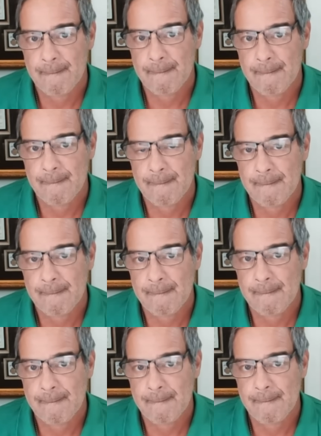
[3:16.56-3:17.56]

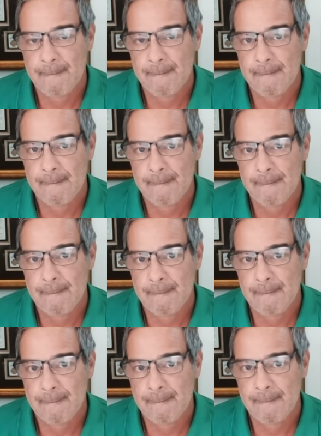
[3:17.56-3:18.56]

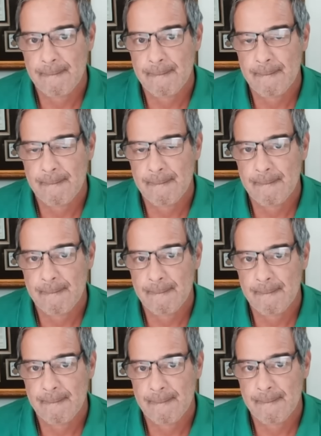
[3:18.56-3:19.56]

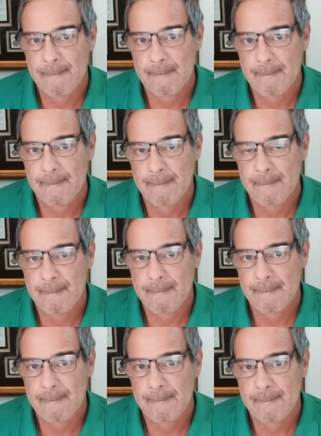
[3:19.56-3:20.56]

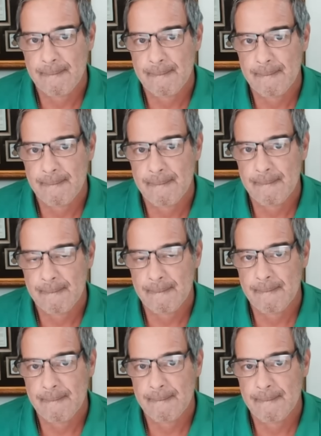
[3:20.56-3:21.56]

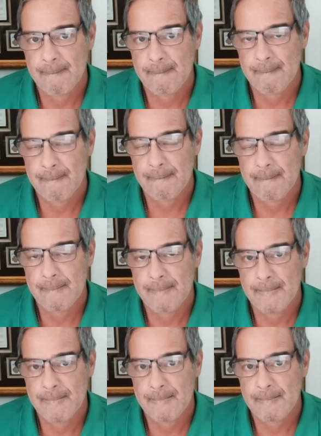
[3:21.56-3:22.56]

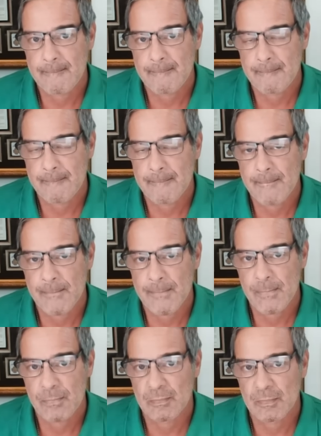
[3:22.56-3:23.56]

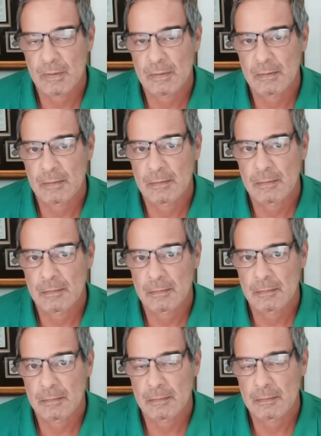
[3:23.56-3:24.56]
No words are spoken by the person on screen.